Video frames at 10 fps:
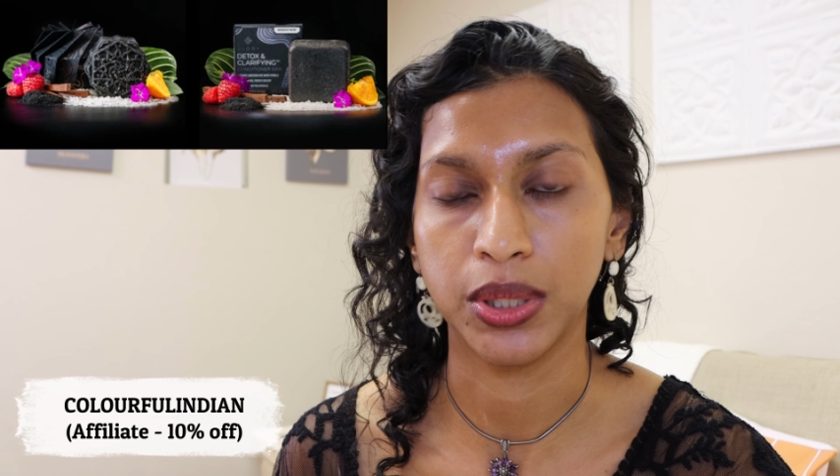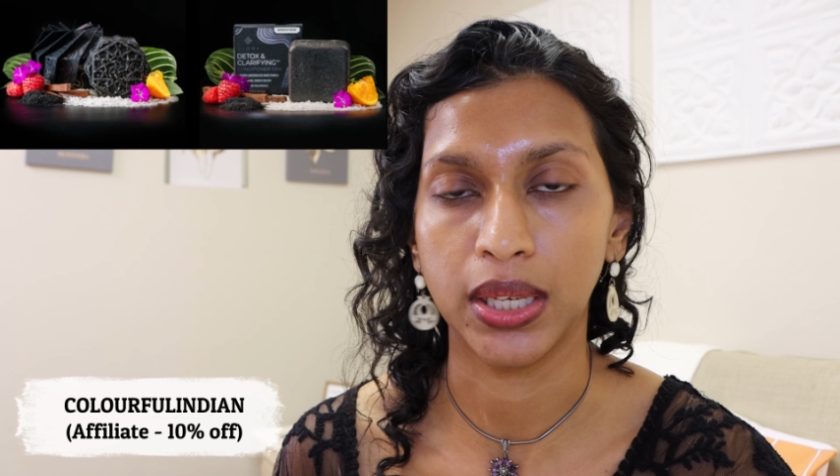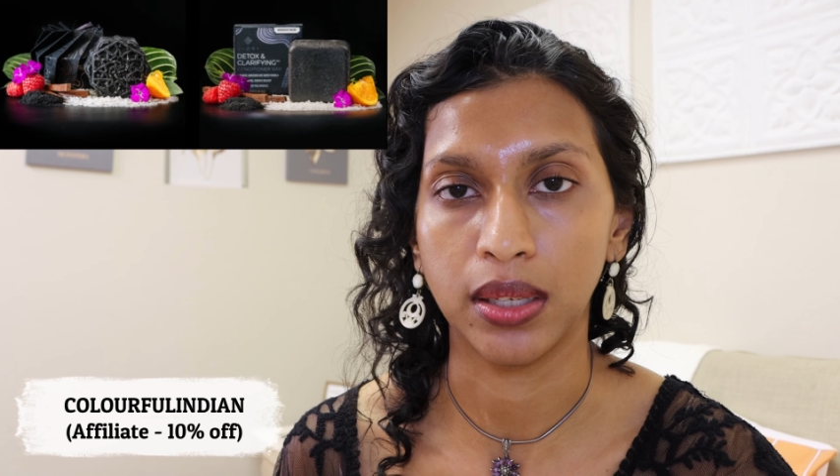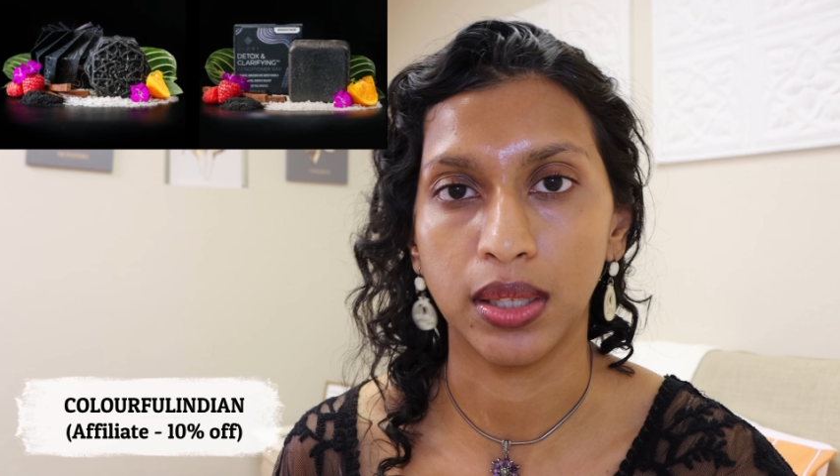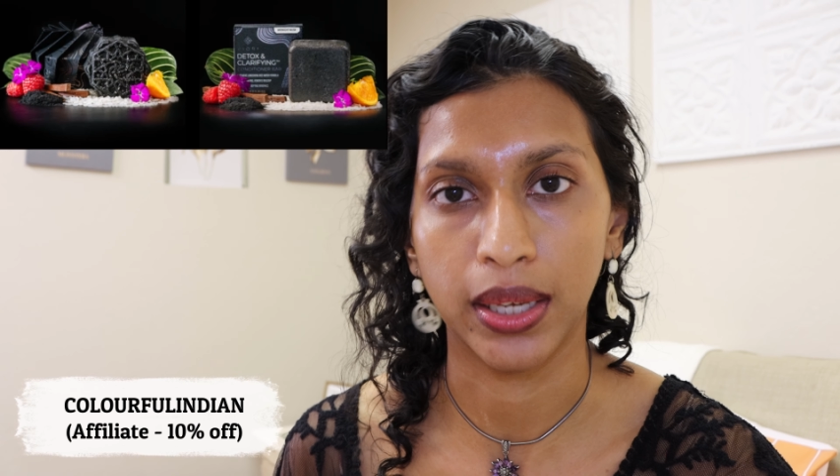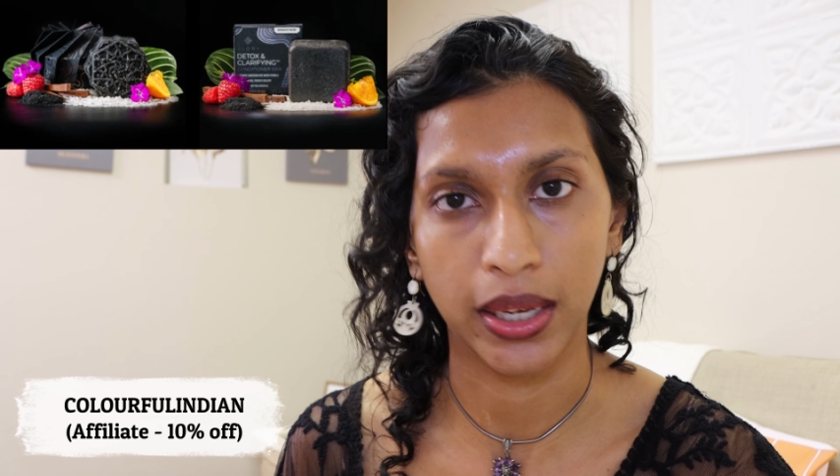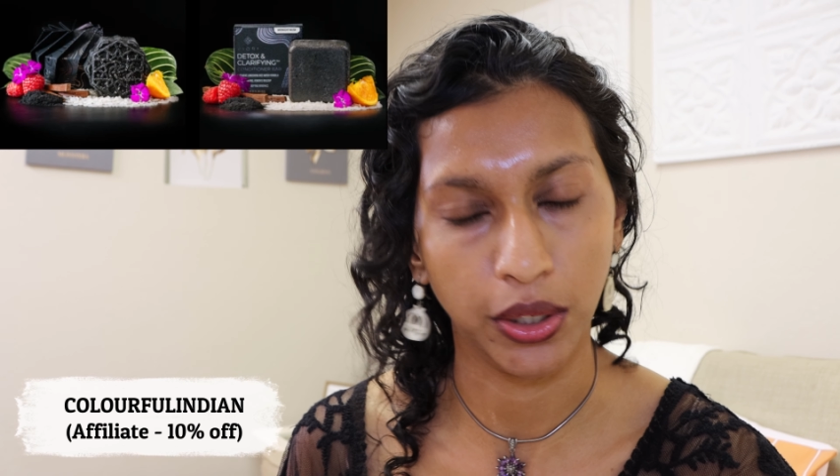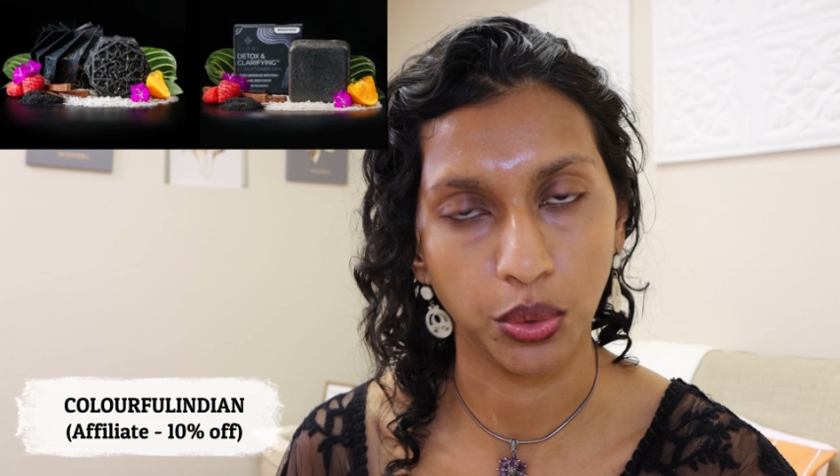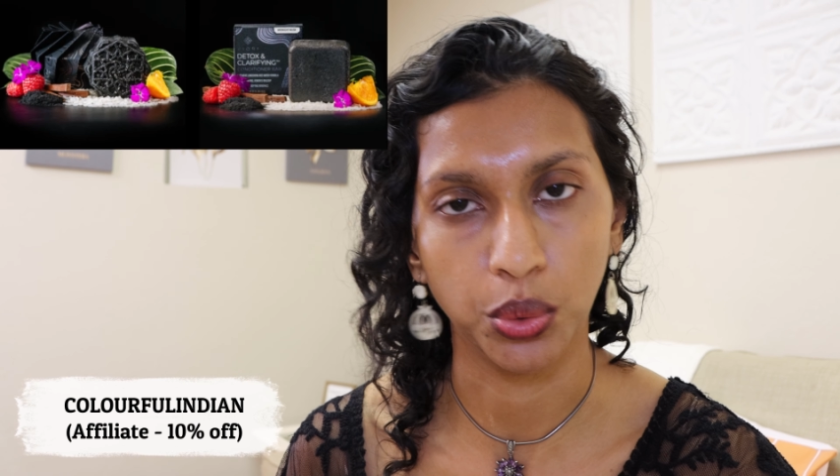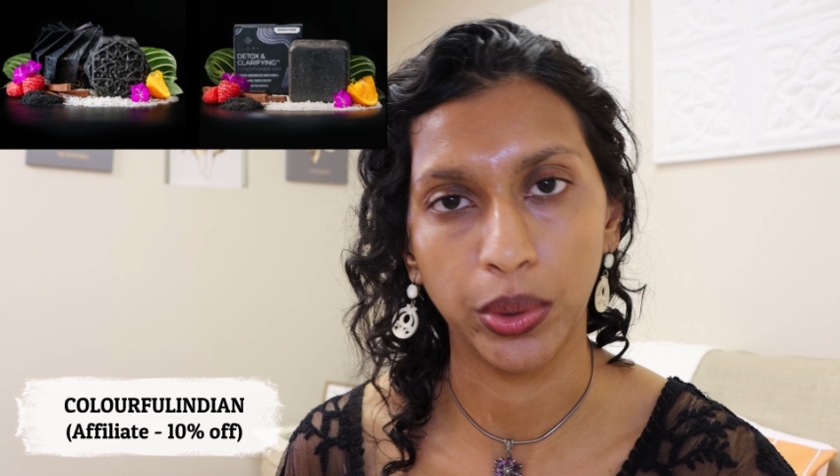to get the
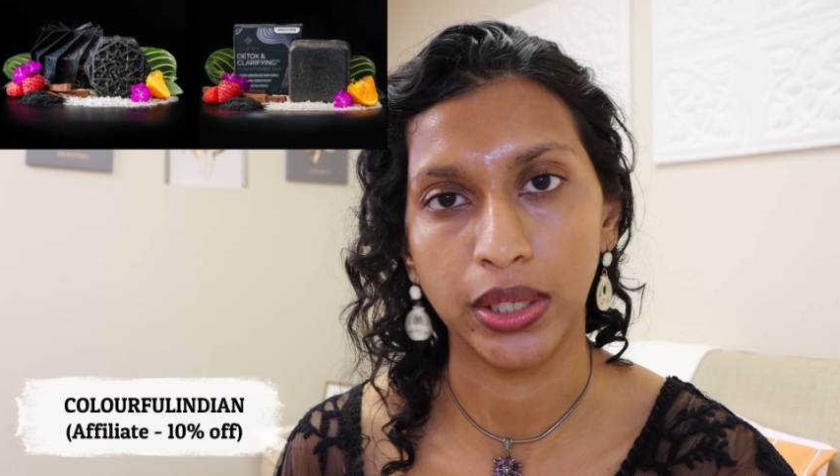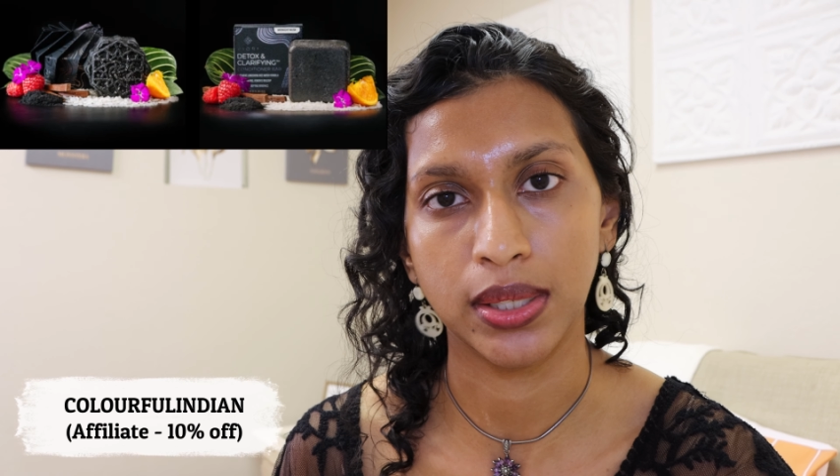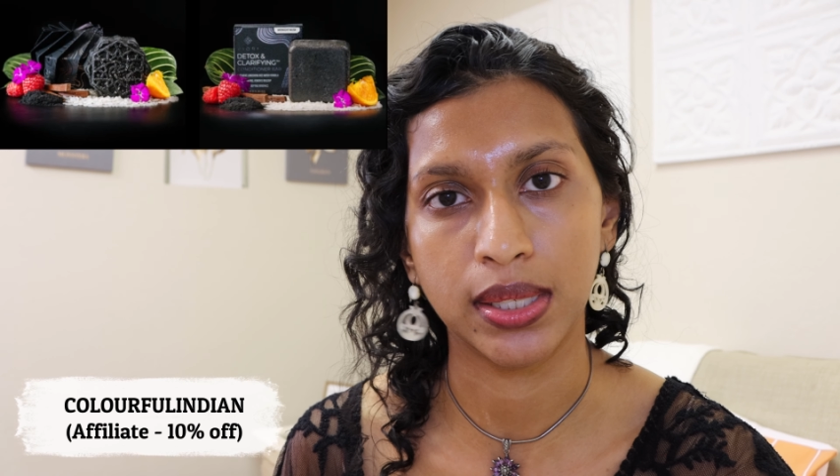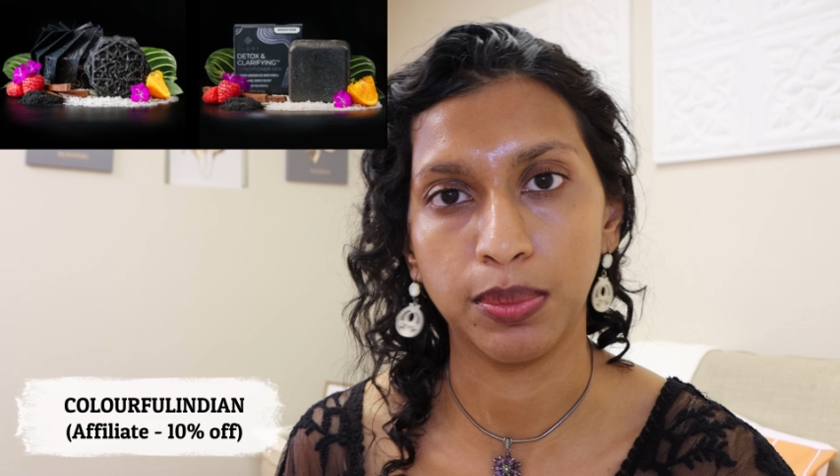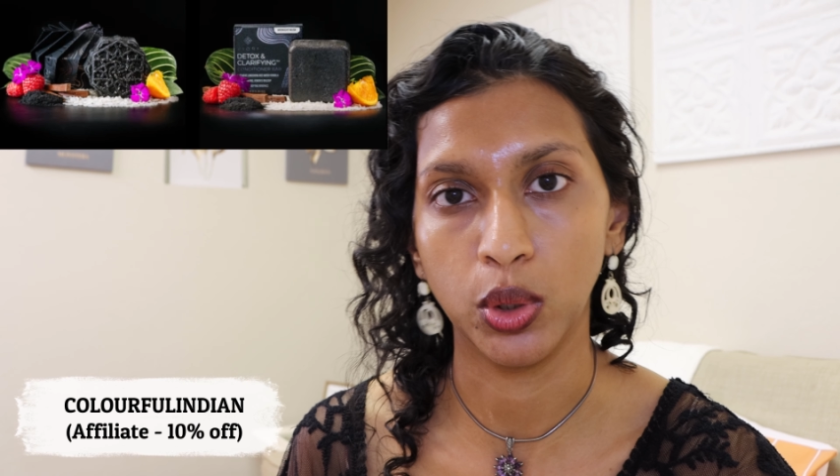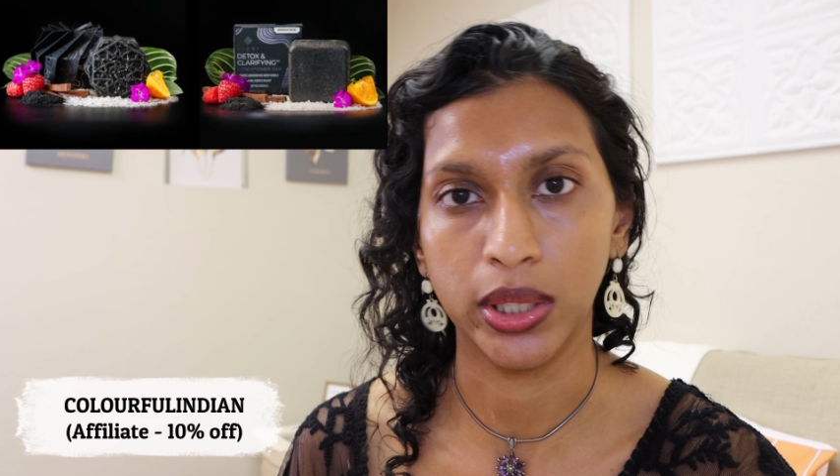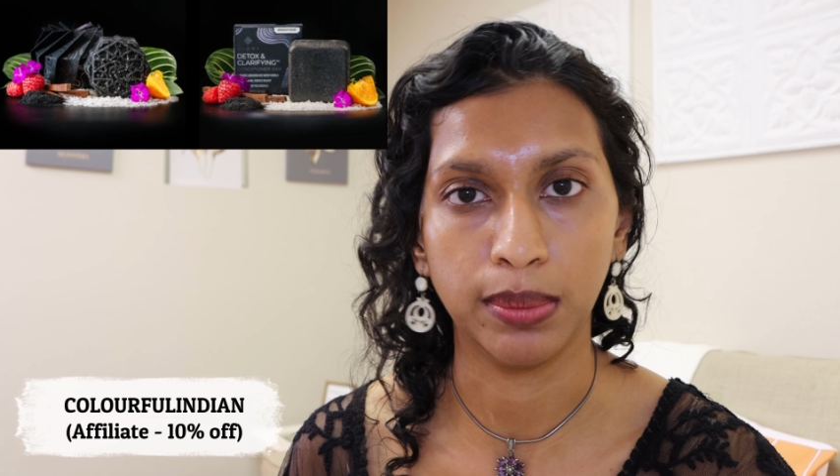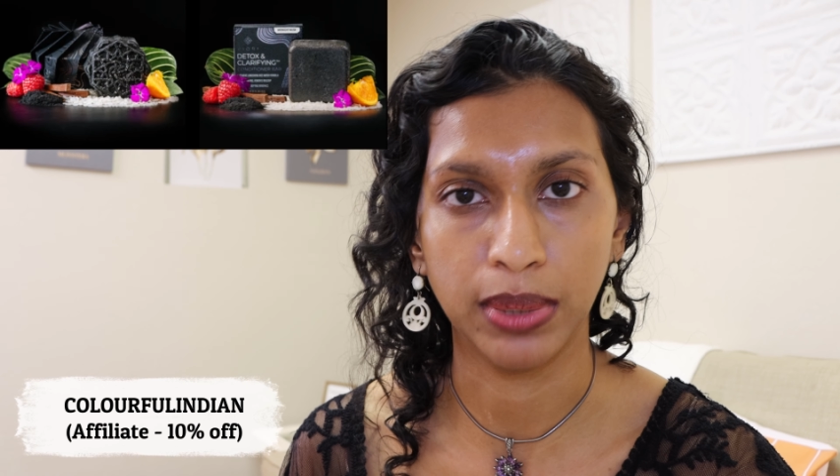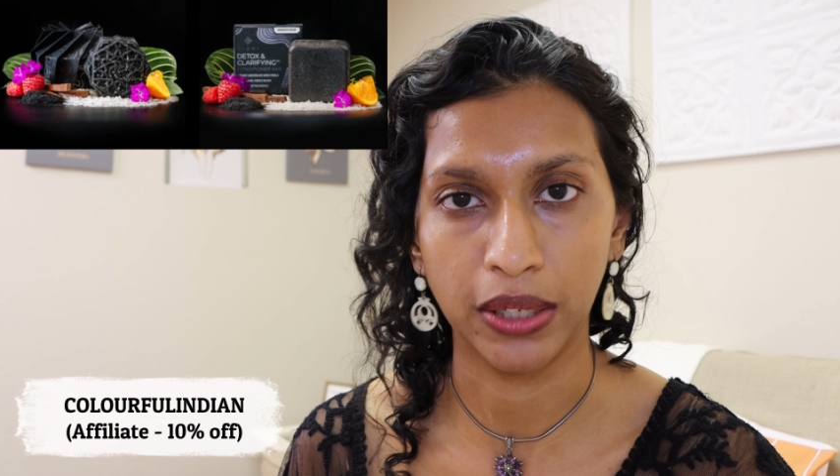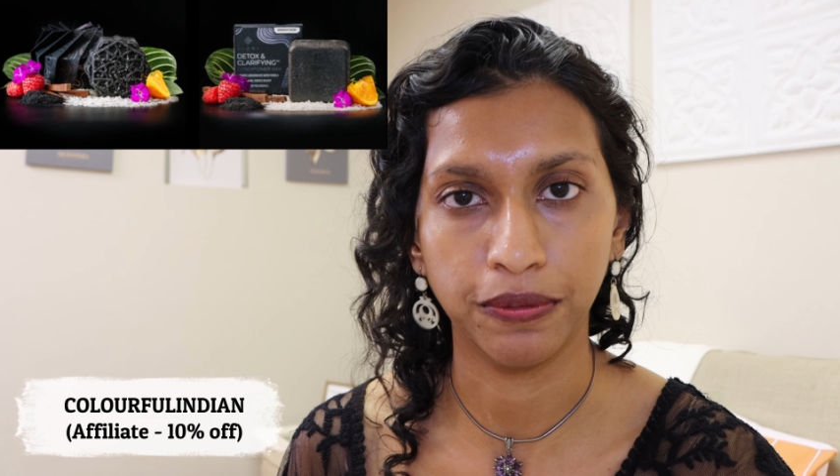hair growing, to
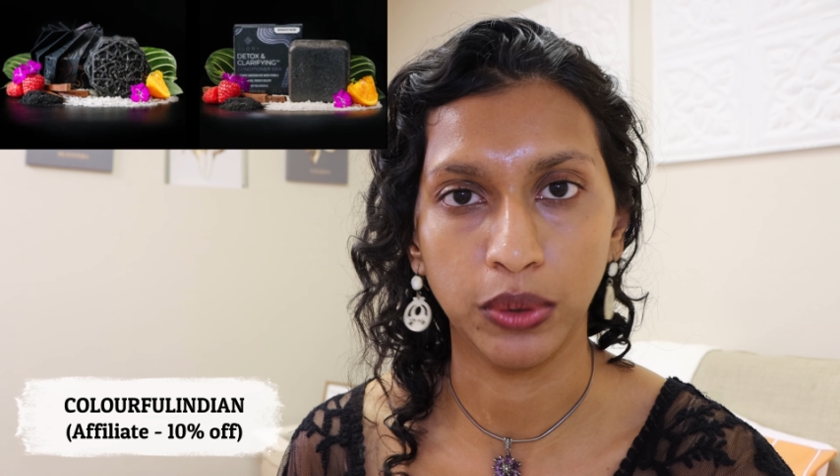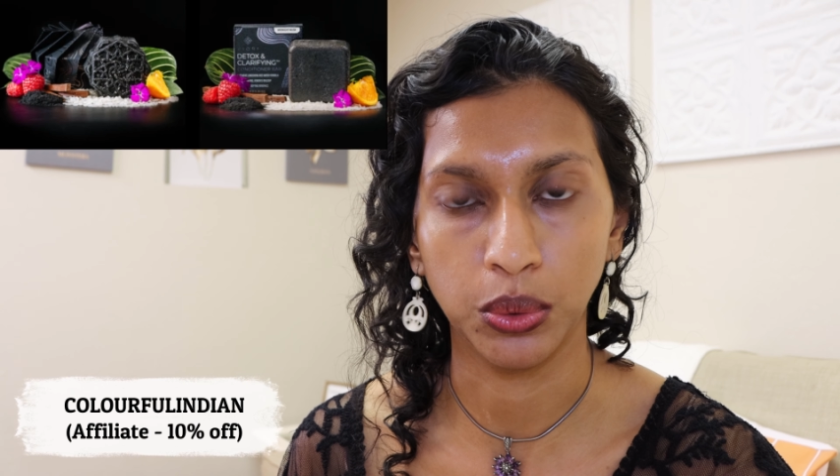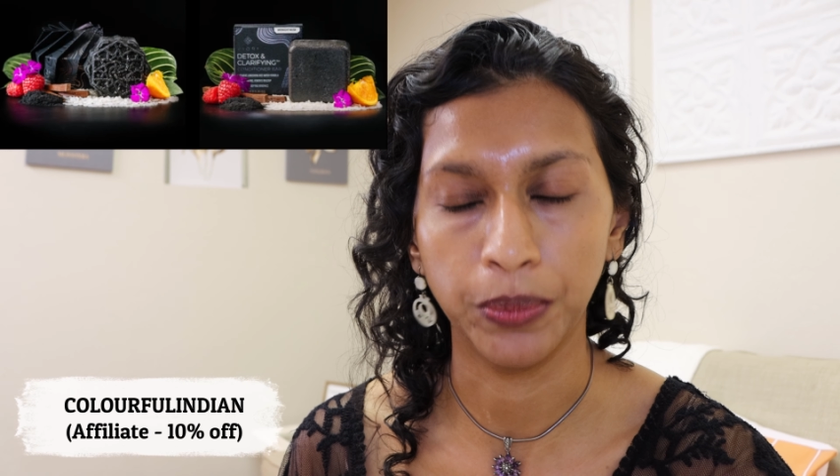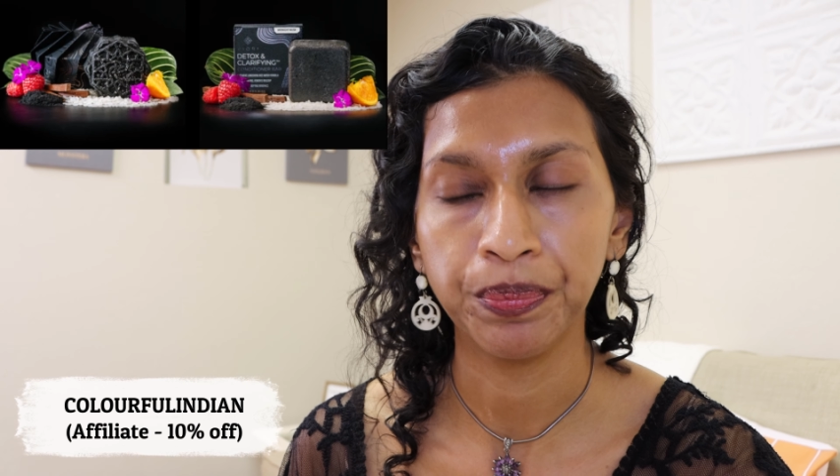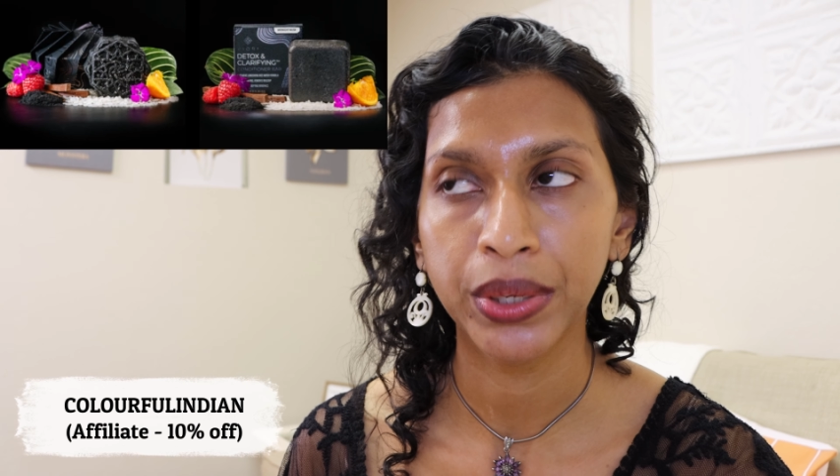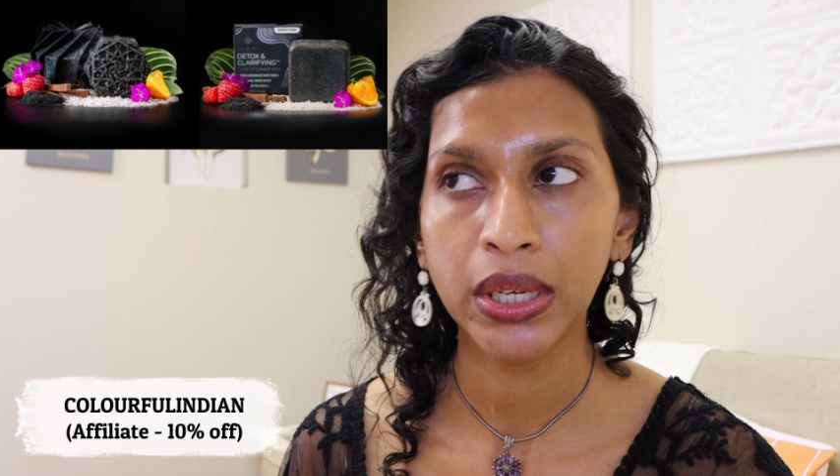stimulate blood flow,